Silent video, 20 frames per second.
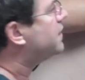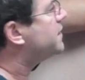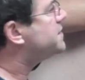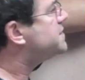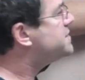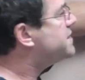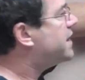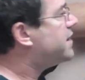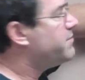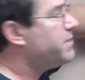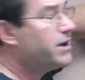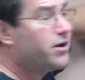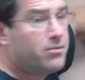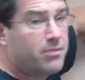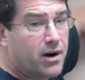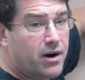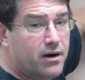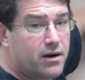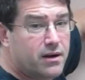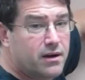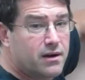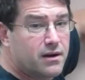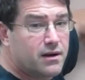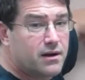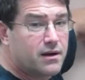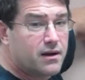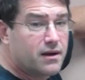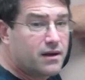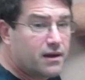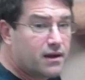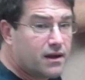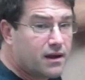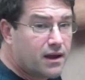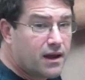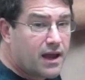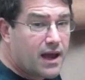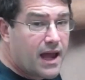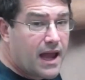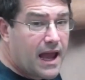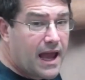centimeter mark,
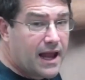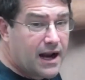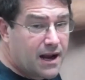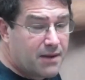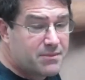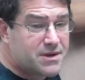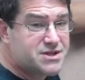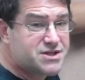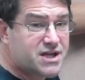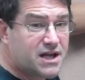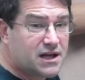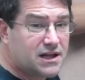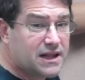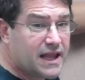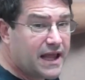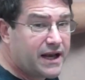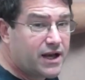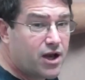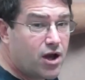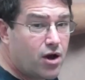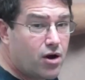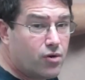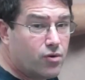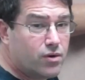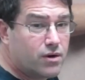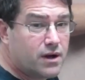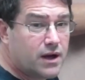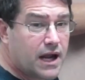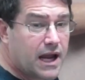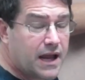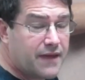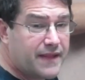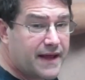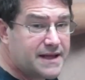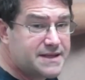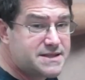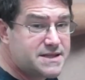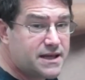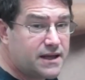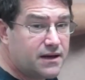and I'm just going to let it go, and
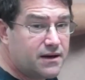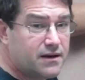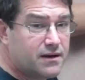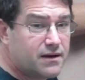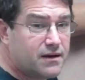that's it.